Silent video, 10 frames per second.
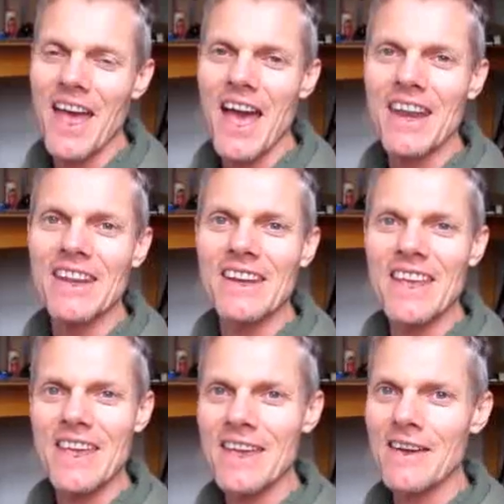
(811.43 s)
at an
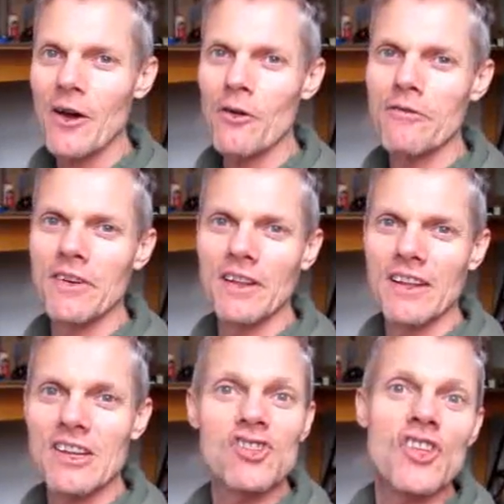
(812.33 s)

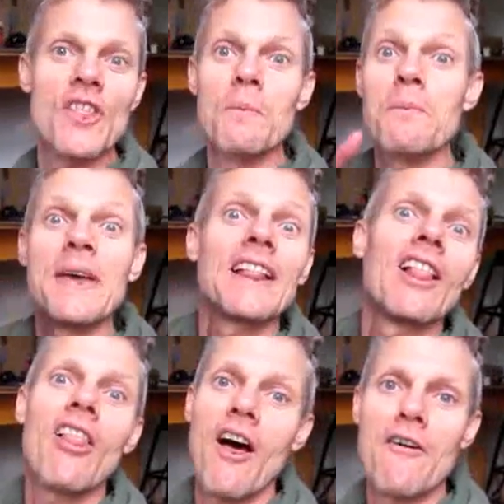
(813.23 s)
eco-village in the
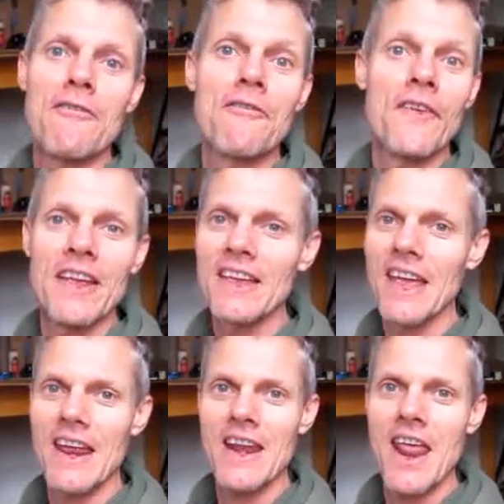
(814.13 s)
middle of
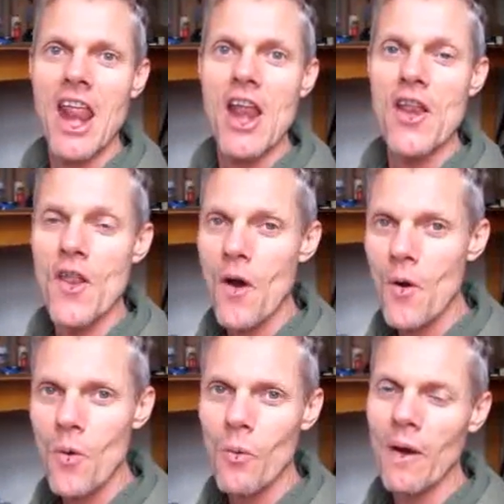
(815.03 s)
freaking
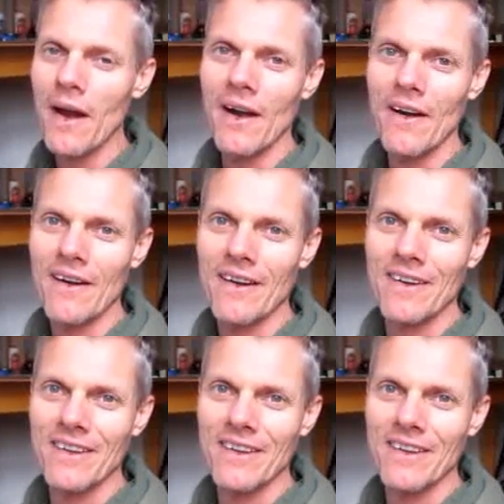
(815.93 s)
nowhere.